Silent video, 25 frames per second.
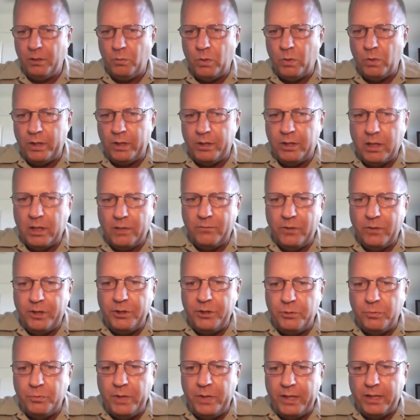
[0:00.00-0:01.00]
you know, what
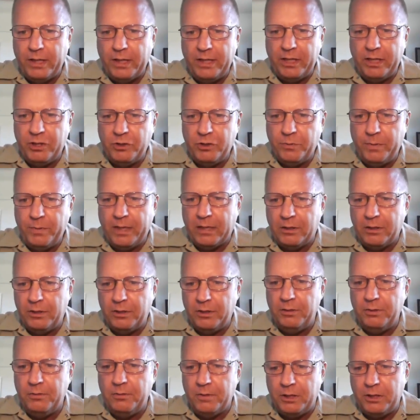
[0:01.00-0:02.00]
coverage we can
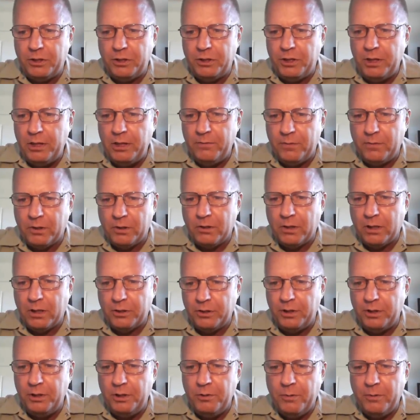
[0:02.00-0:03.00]
expect to achieve
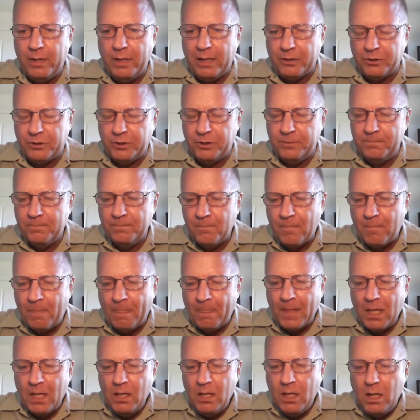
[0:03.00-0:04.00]
across the U.S.
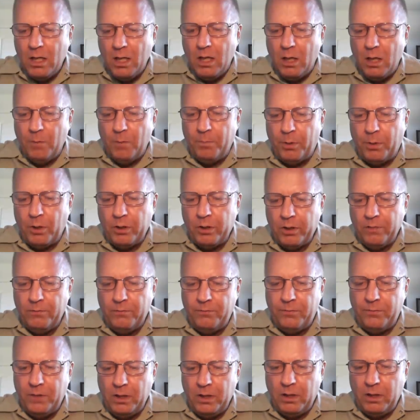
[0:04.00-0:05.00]
Part
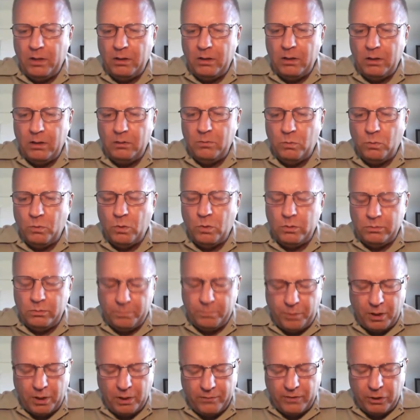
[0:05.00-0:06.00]
of uh,
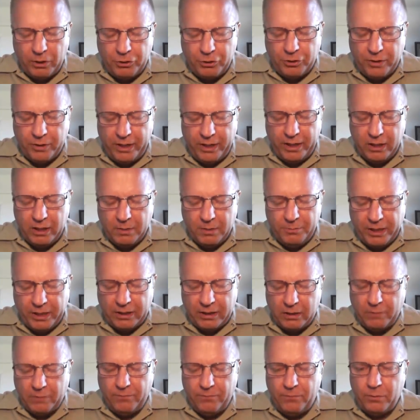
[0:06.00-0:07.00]
part of our training
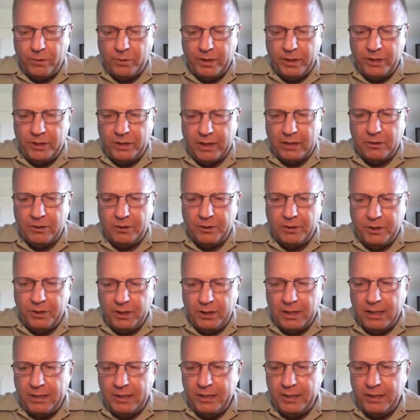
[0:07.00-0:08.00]
objective for this
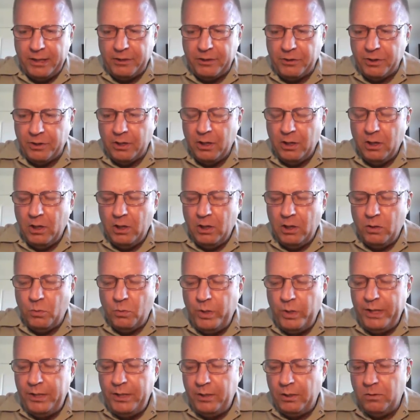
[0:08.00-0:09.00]
exercise is
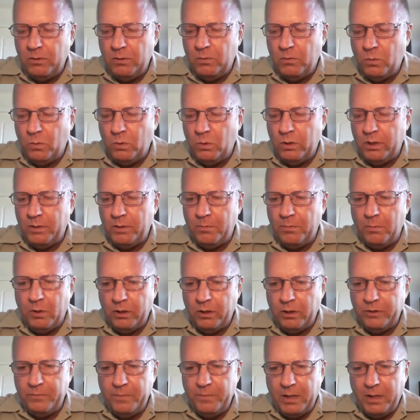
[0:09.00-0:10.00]
we don't want
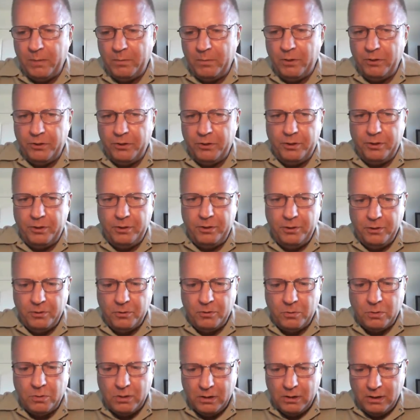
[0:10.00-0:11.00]
Mars members
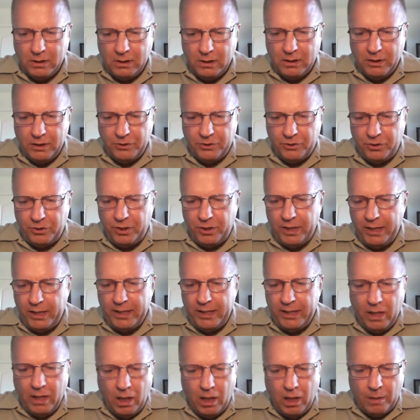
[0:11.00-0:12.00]
to
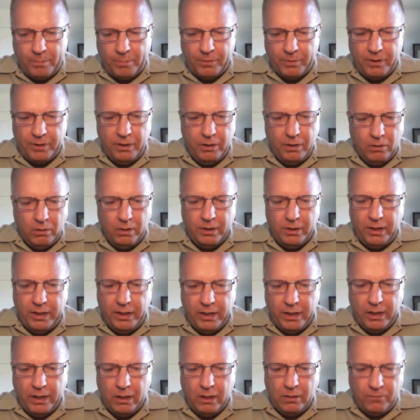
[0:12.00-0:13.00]
stay up and on
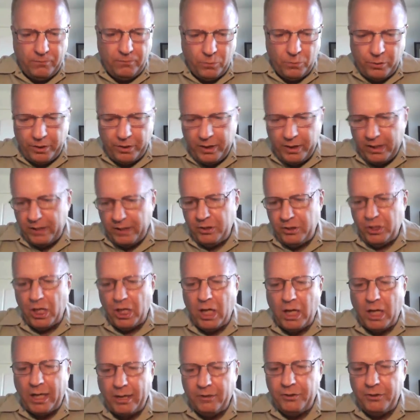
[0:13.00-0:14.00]
the air for the
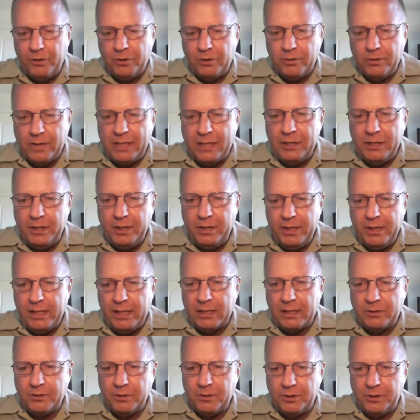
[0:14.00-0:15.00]
entire duration of
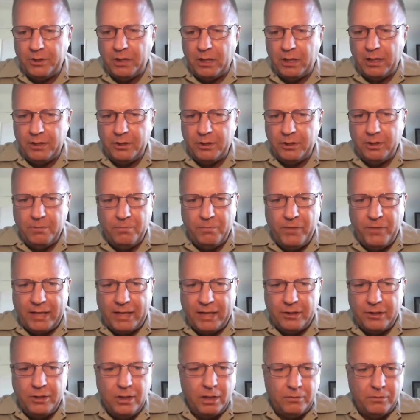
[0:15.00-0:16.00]
the exercise.
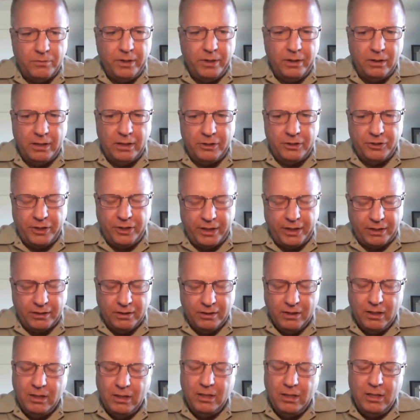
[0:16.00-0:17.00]
That's not
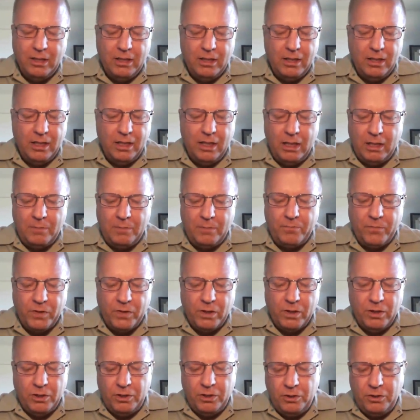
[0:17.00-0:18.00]
realistic. Um,
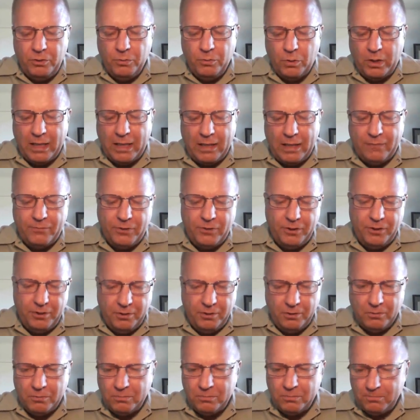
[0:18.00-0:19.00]
you will have
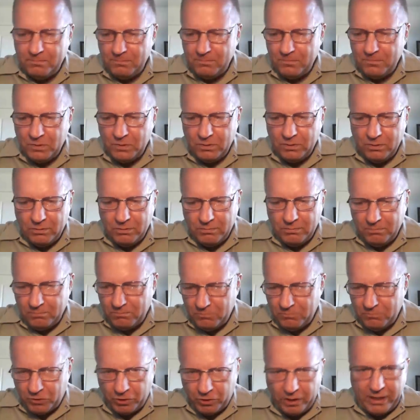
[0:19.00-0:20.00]
to
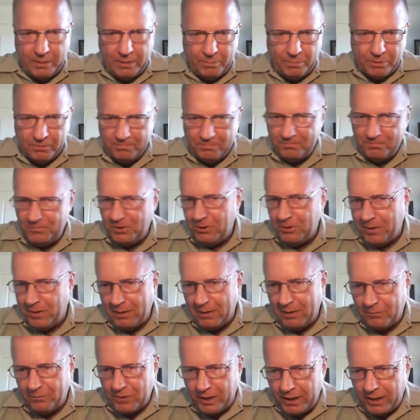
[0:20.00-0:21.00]
sleep,
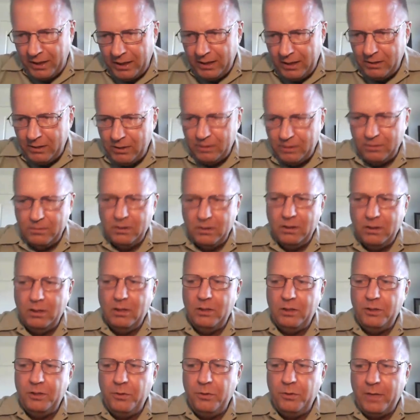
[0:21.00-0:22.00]
you have to eat,
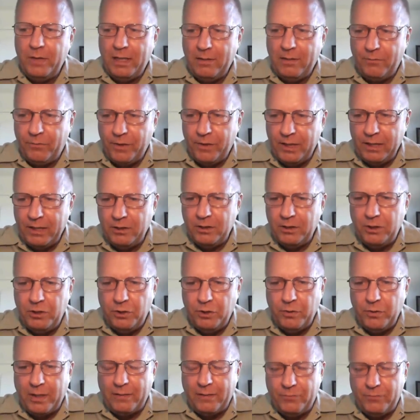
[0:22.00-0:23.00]
you have things
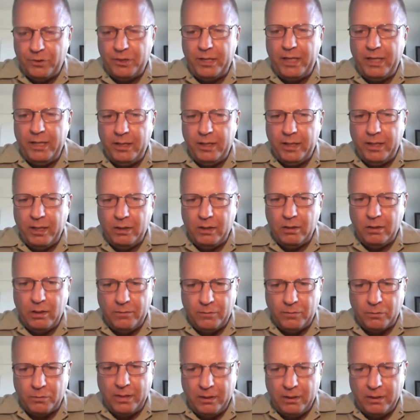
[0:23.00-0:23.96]
that you have to take care